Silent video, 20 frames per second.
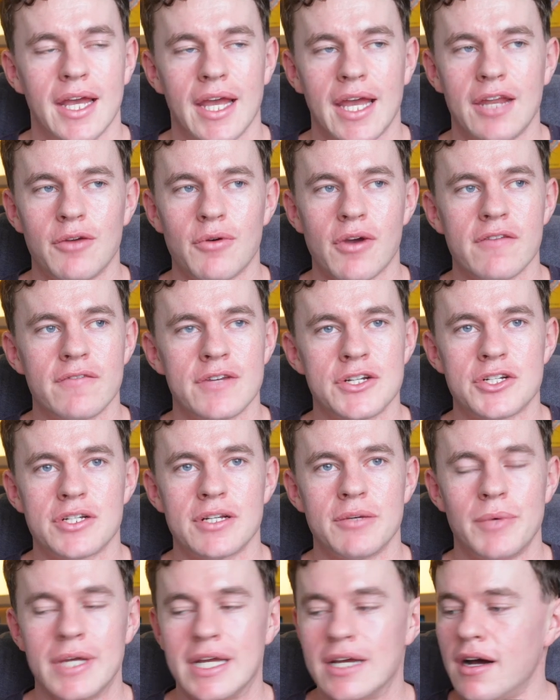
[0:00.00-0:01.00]
Anyway,
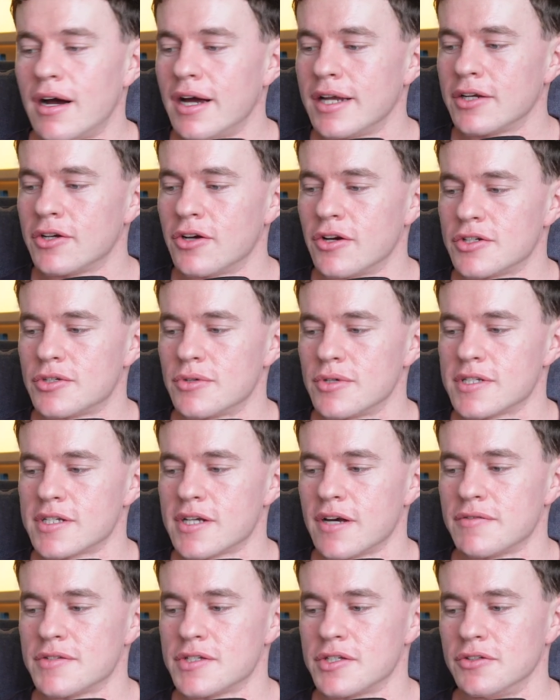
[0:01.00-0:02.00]
eventually we kind of got to a
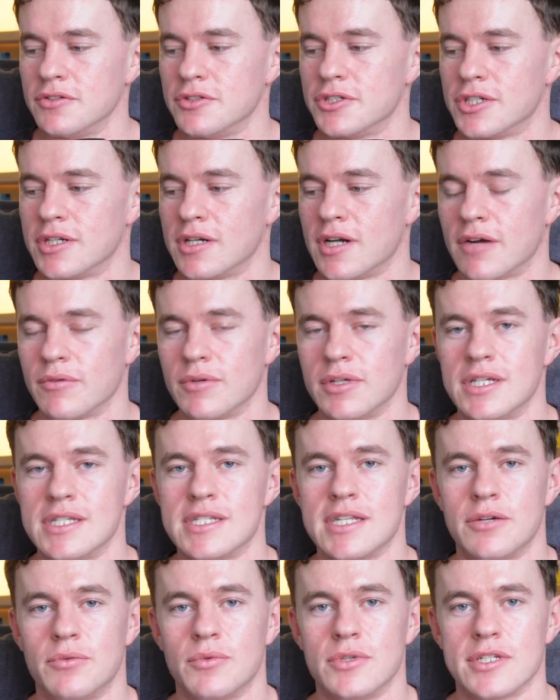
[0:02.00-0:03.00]
scuffed solution. I
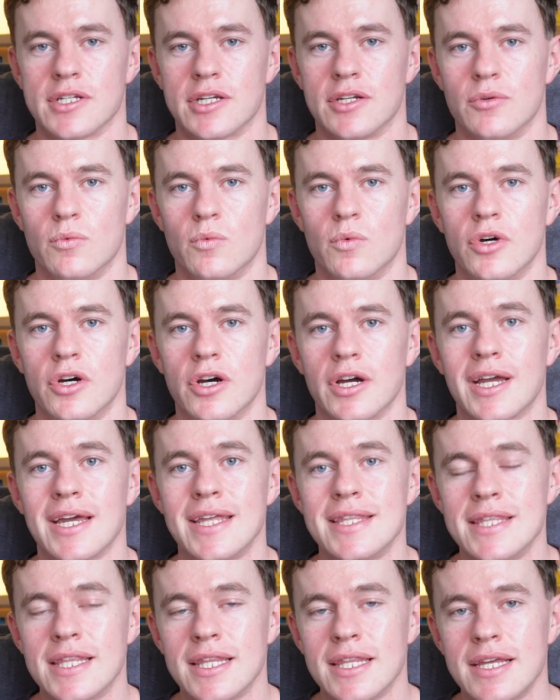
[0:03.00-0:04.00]
realized that it wasn't going to work,
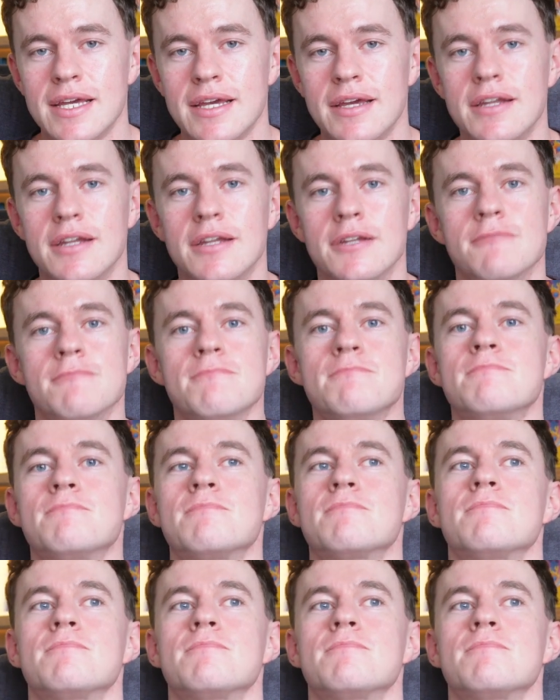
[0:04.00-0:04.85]
and then